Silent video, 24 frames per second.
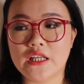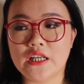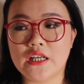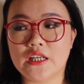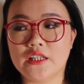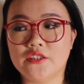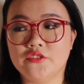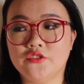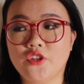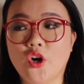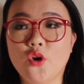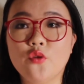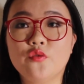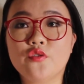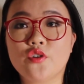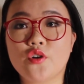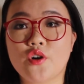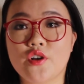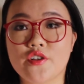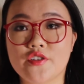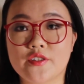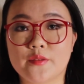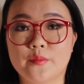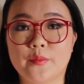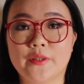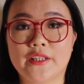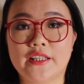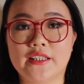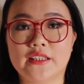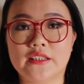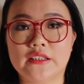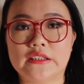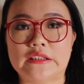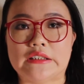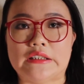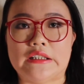Overall
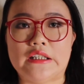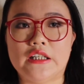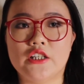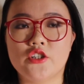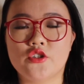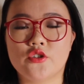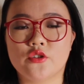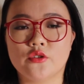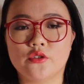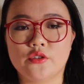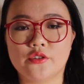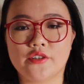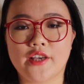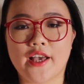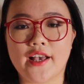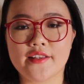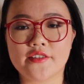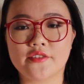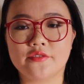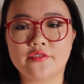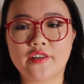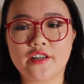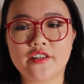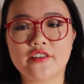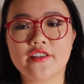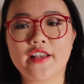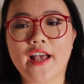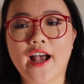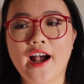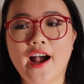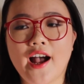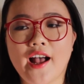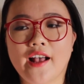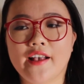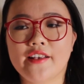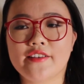speaking, SUQQU has a very
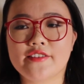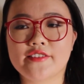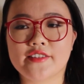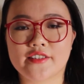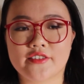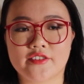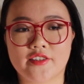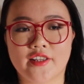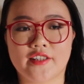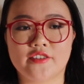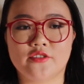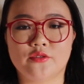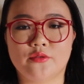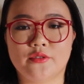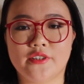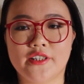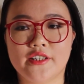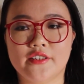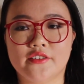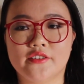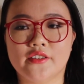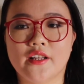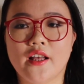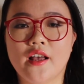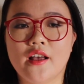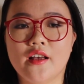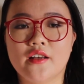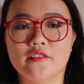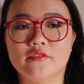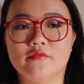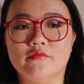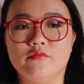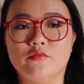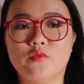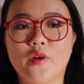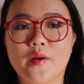high success rate
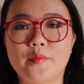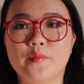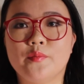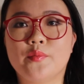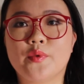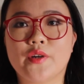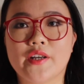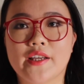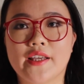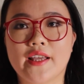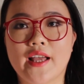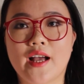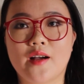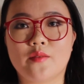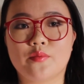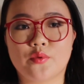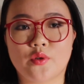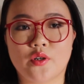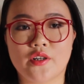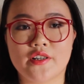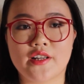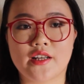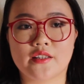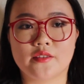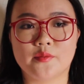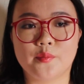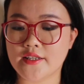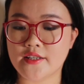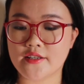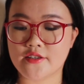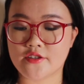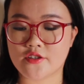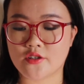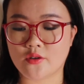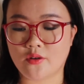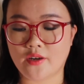when bringing out product.
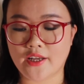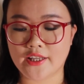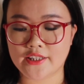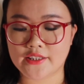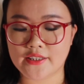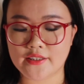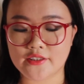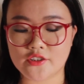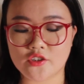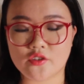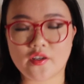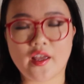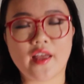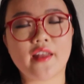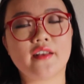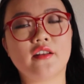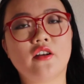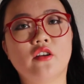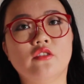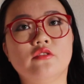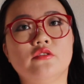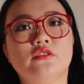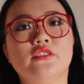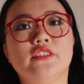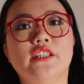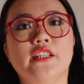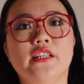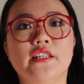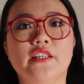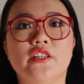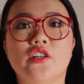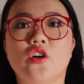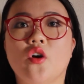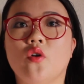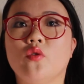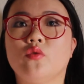So I think you cannot
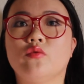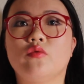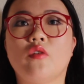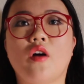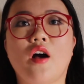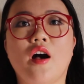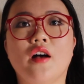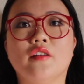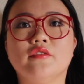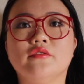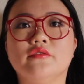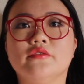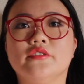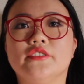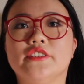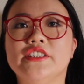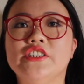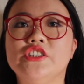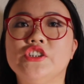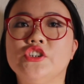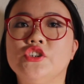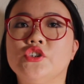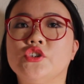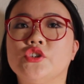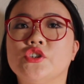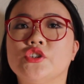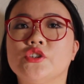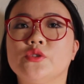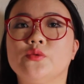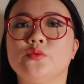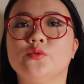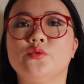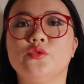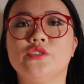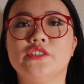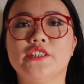really go wrong.
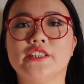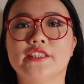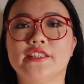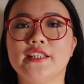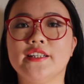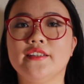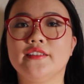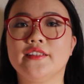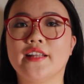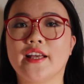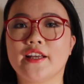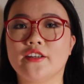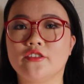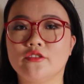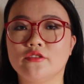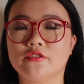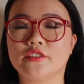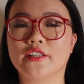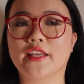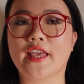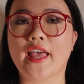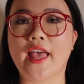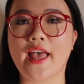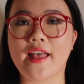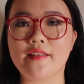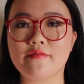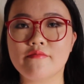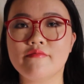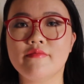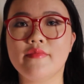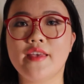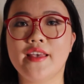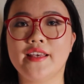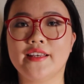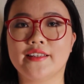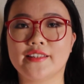The thing that
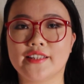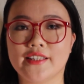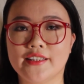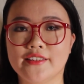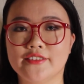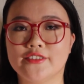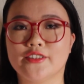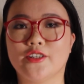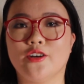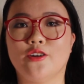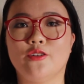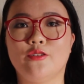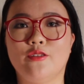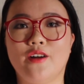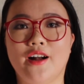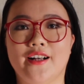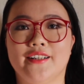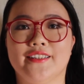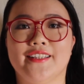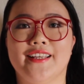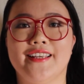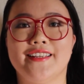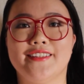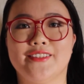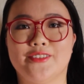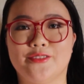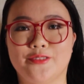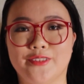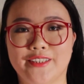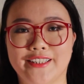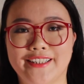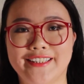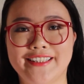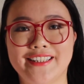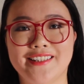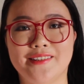can make things go wrong is
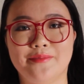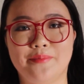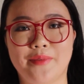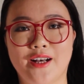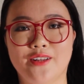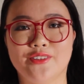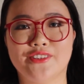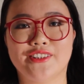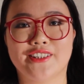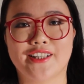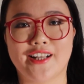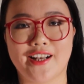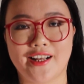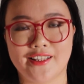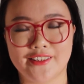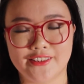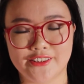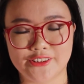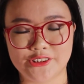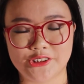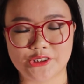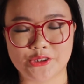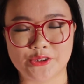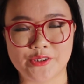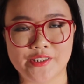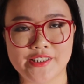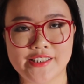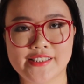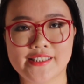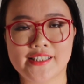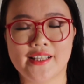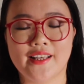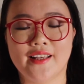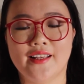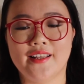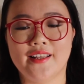really about the color choice.